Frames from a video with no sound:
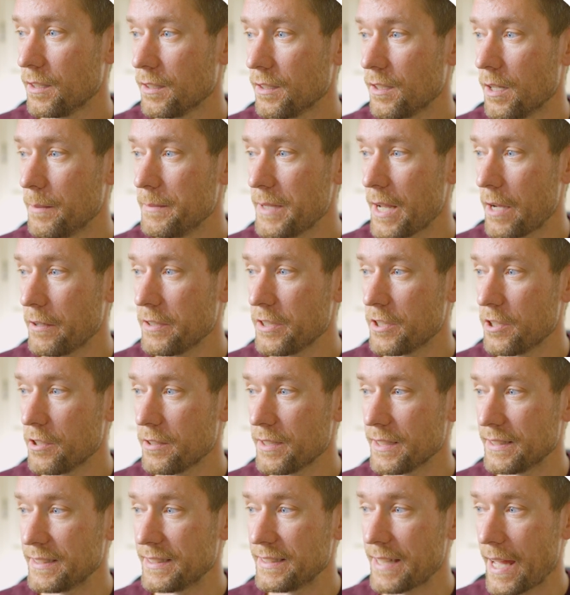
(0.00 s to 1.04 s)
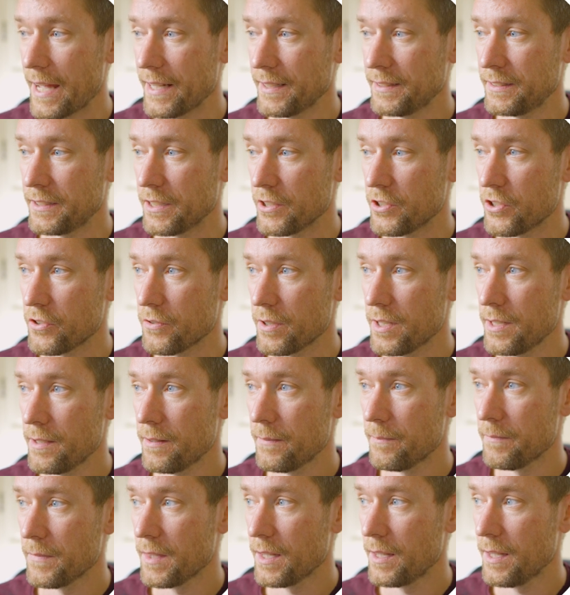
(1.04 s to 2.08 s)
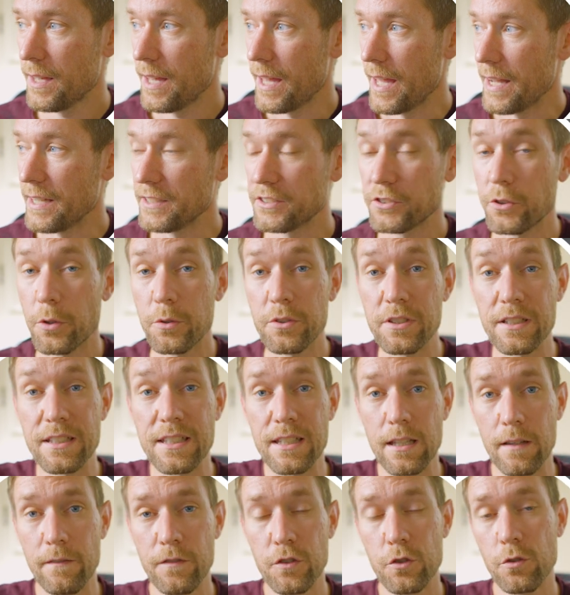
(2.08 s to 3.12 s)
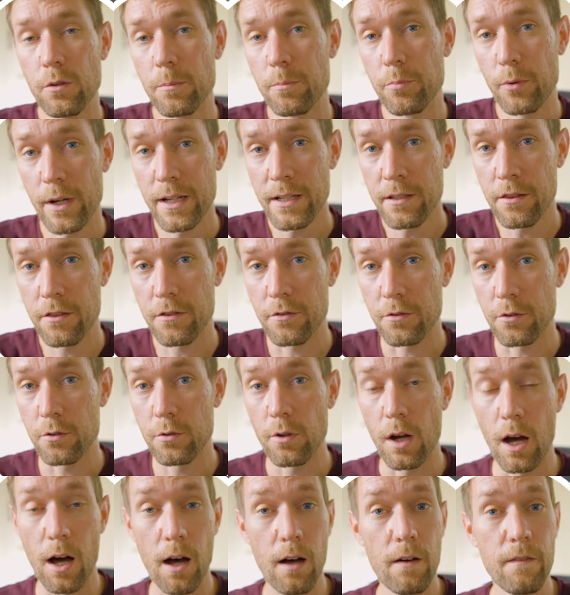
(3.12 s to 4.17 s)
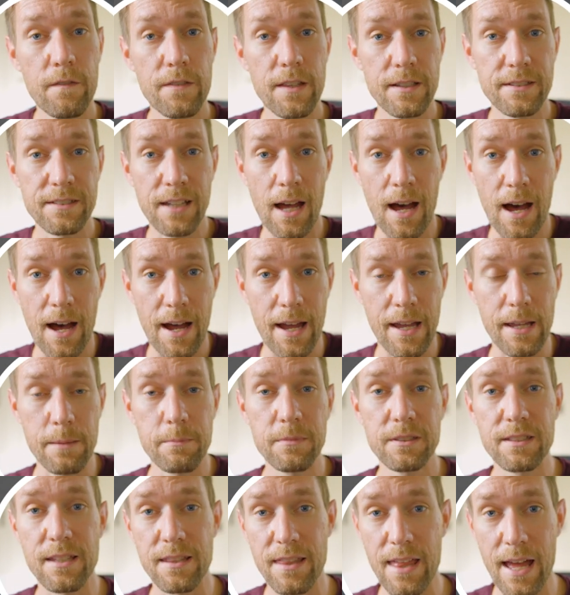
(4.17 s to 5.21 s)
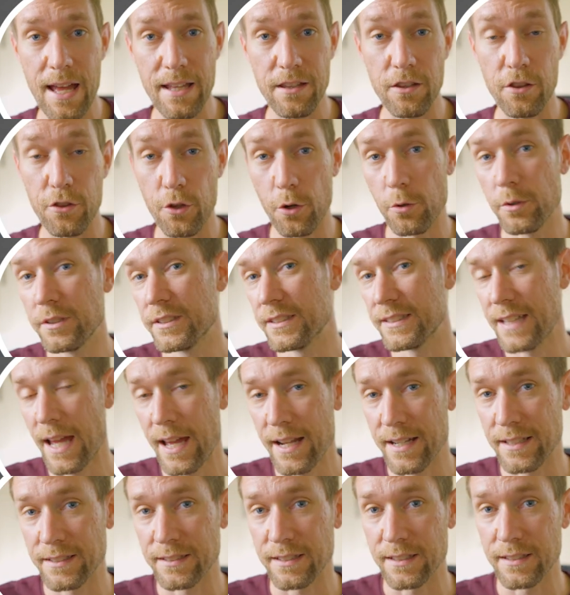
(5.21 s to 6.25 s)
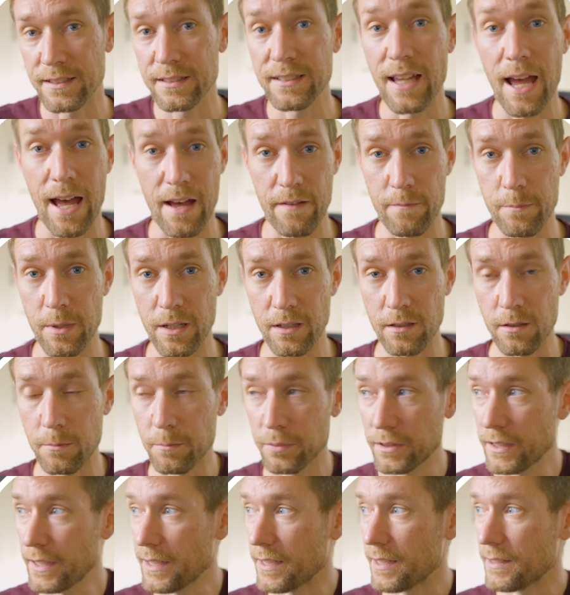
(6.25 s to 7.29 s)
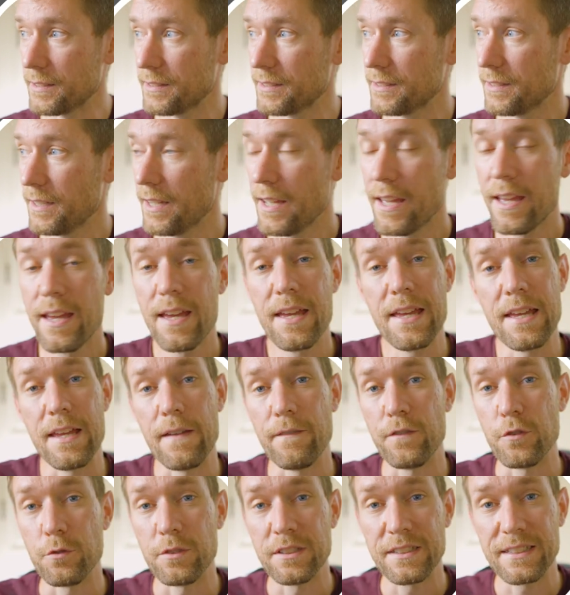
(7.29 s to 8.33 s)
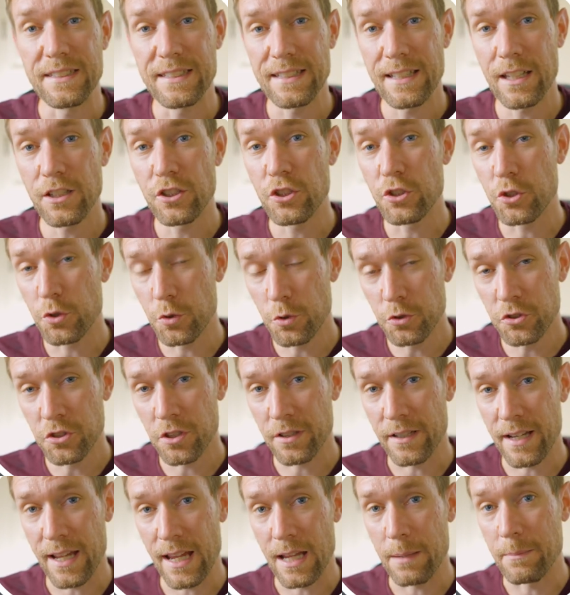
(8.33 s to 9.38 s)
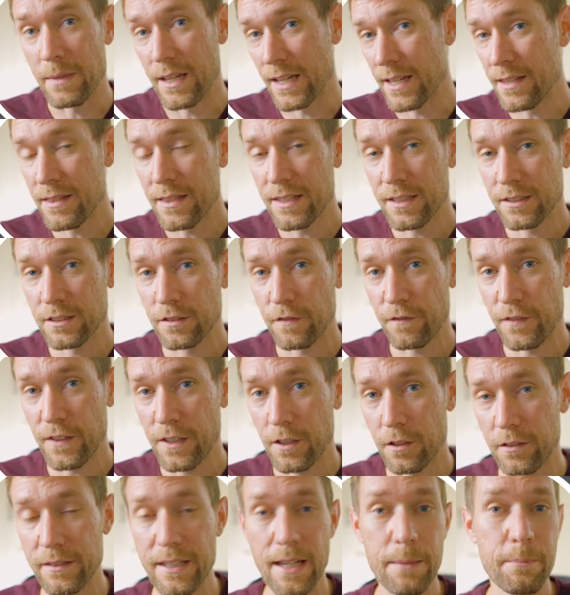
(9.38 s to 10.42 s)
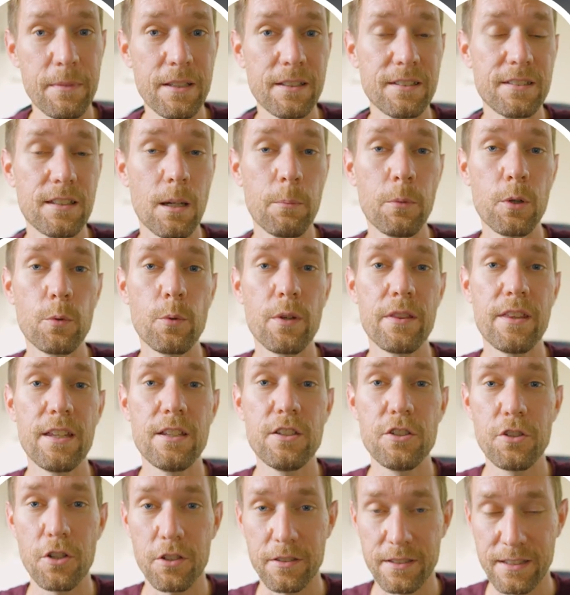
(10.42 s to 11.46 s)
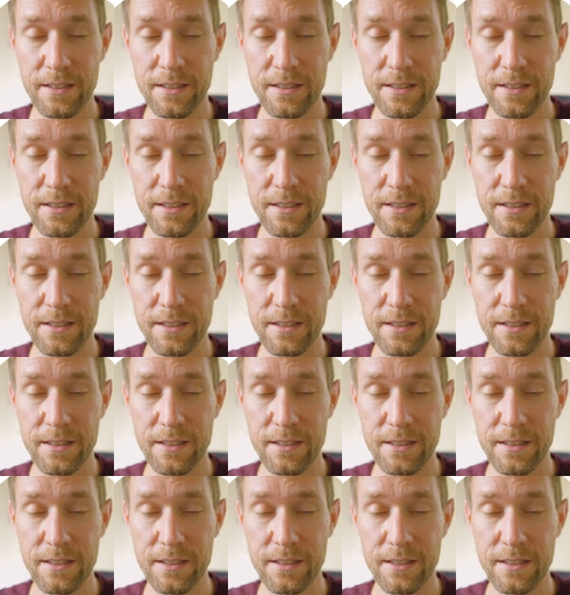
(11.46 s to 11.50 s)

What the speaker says: come down here to status history, and it's going to give you a breakthrough of the times that those statuses have been completed. If you see a username in this field, that means someone within your